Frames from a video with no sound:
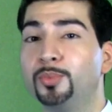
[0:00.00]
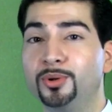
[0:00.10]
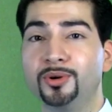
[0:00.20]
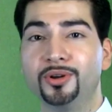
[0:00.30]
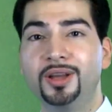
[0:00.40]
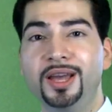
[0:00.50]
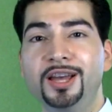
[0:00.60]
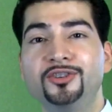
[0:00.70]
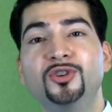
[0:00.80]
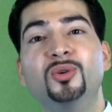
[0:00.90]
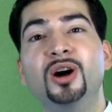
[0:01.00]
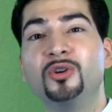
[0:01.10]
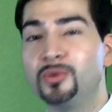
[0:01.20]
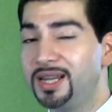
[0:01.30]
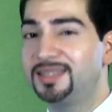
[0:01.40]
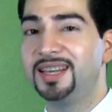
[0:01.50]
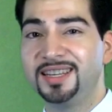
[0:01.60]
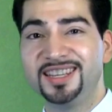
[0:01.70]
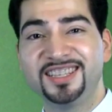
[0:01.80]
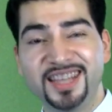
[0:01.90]
plural. So a great
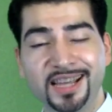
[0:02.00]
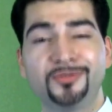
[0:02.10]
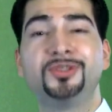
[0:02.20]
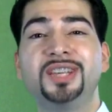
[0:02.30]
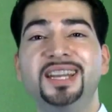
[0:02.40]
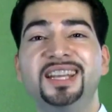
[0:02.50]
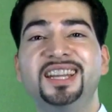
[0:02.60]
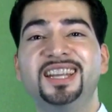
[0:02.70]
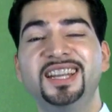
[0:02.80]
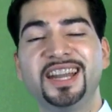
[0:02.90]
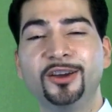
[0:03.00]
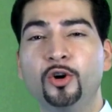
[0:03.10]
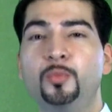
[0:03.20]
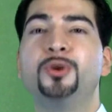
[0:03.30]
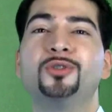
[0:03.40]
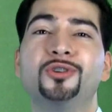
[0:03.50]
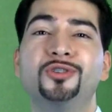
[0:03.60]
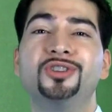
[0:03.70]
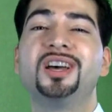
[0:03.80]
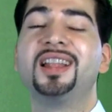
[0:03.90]
sentence. Thanks for sending it in, and I hope you
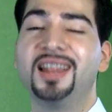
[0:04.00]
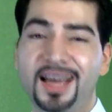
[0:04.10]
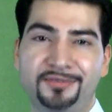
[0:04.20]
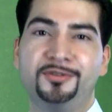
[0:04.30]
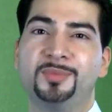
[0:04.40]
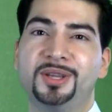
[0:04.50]
learned a lot from